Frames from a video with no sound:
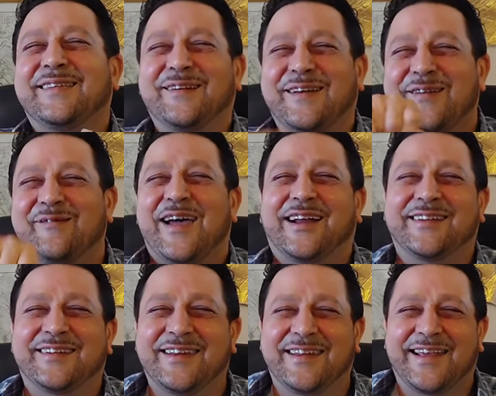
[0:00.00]
so come back to
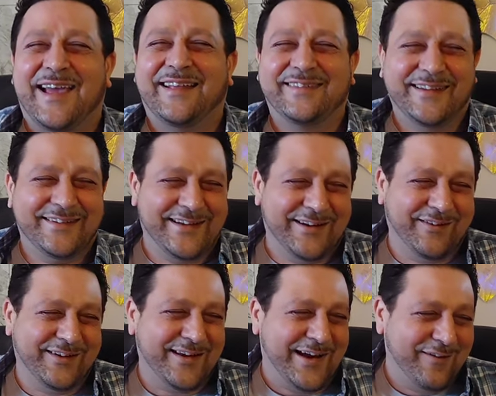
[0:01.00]
TCast each and
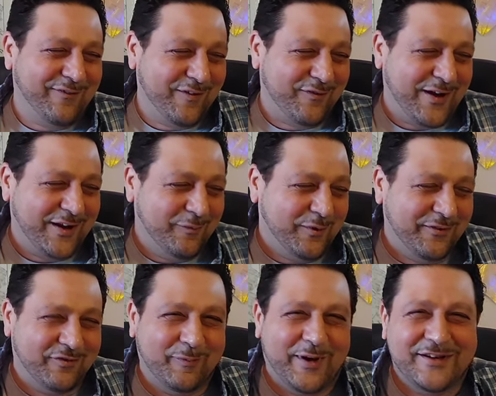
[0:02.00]
every time for valuable
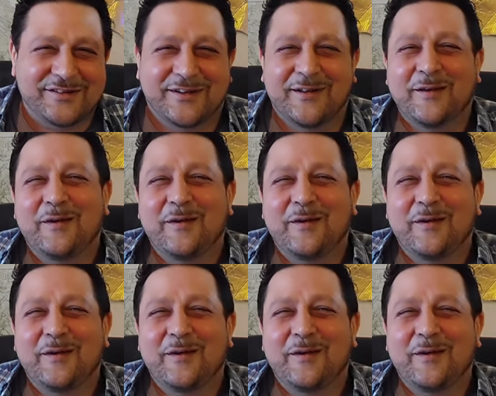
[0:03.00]
information